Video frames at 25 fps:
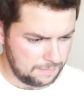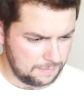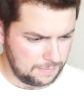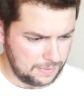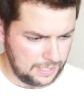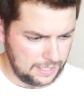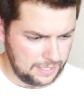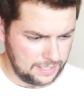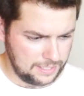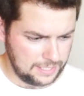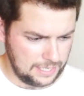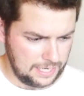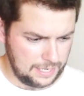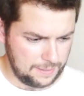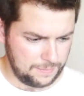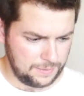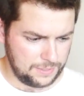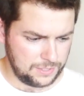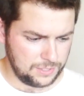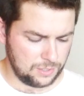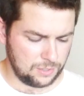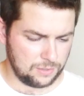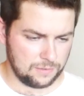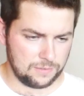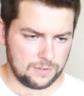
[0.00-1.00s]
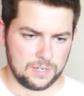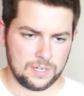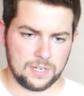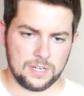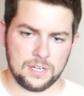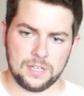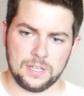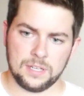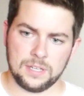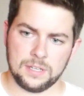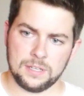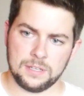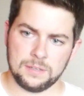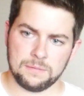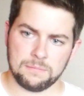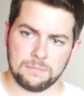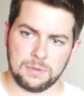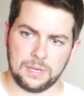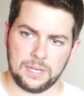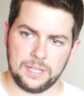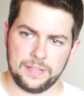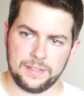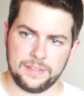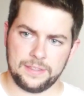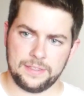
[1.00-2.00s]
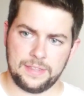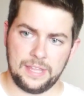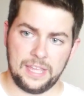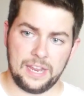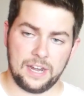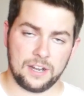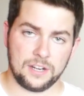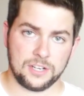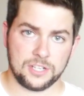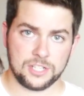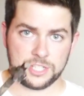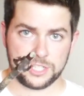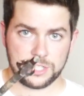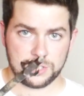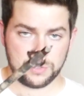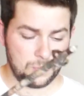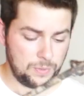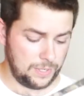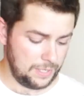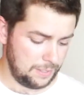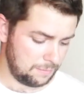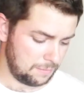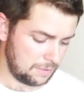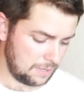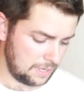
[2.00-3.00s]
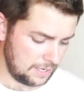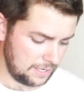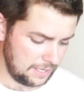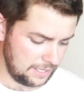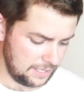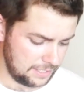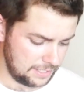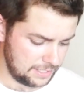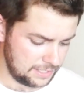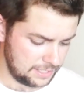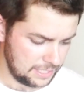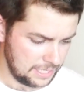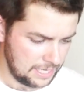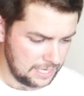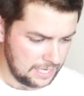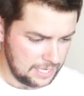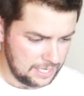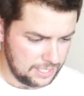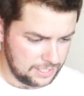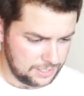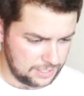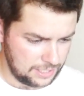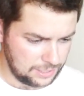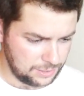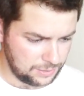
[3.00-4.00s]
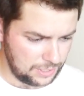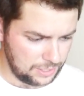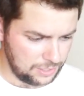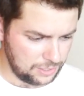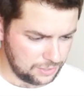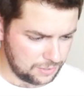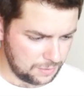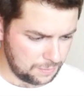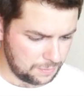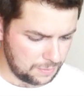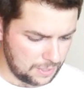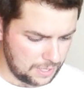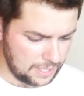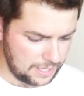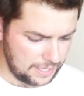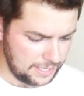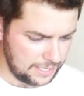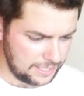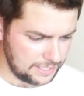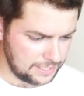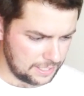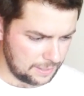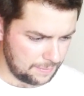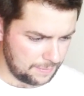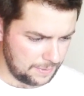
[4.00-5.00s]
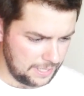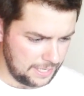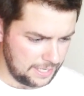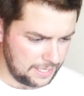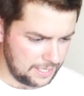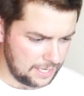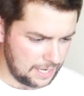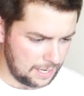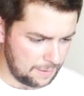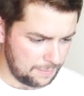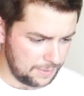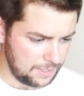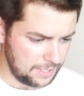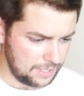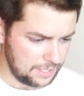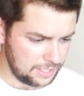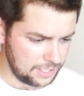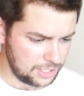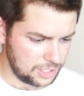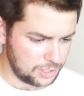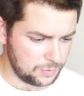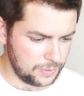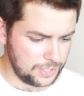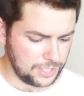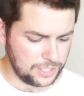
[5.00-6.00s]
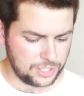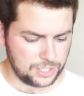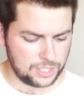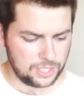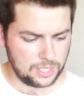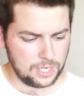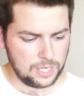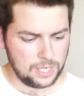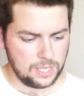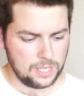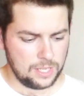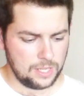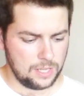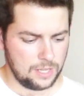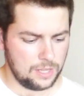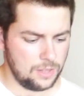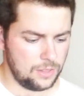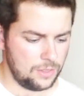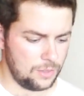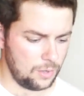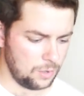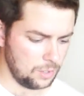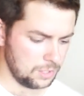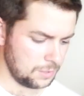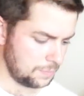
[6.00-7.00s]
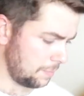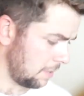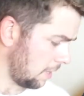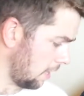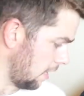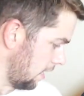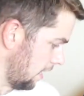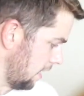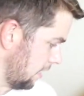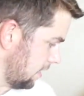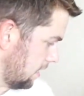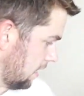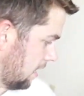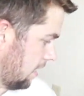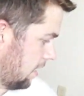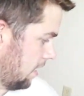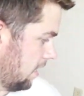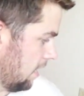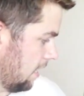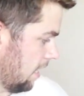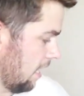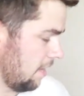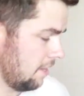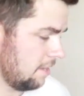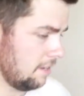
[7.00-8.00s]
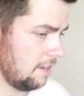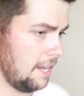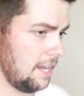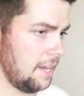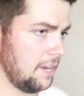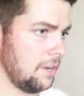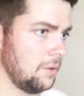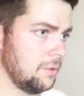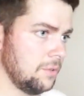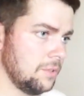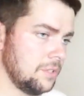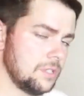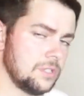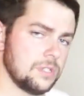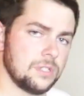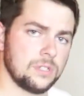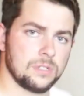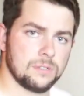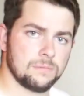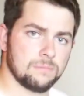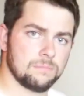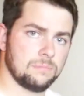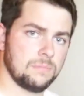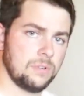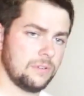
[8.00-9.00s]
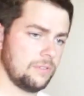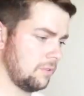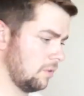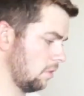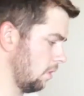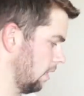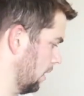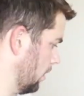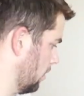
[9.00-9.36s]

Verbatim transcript: by the time it's over. But they are sweet broadheads. So that's what I use for broadheads. I'm gonna switch those broadheads onto the other arrows before